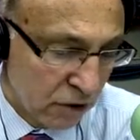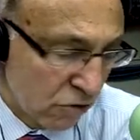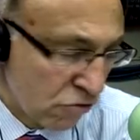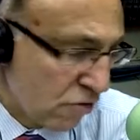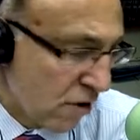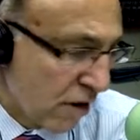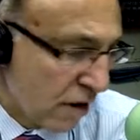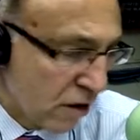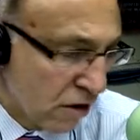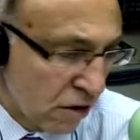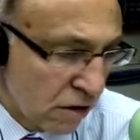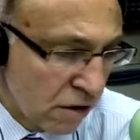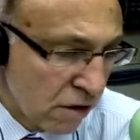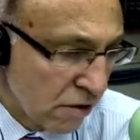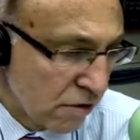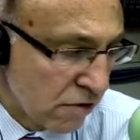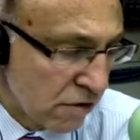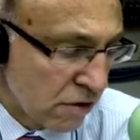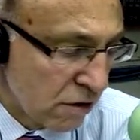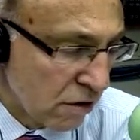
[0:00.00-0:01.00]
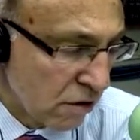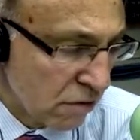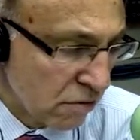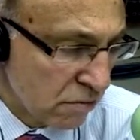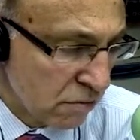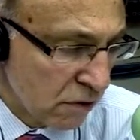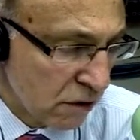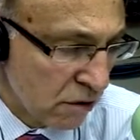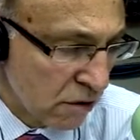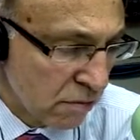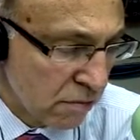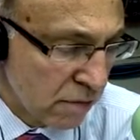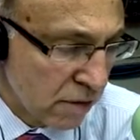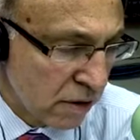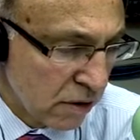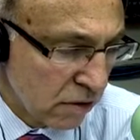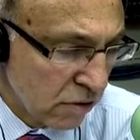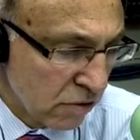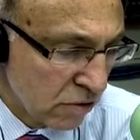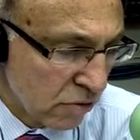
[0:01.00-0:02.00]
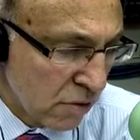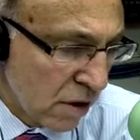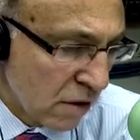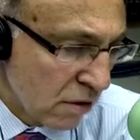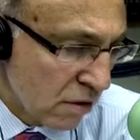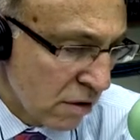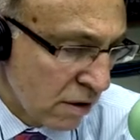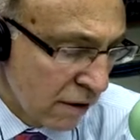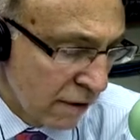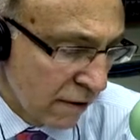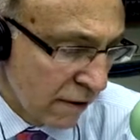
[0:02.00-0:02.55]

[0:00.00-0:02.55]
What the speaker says: credit cards and other bills. Well,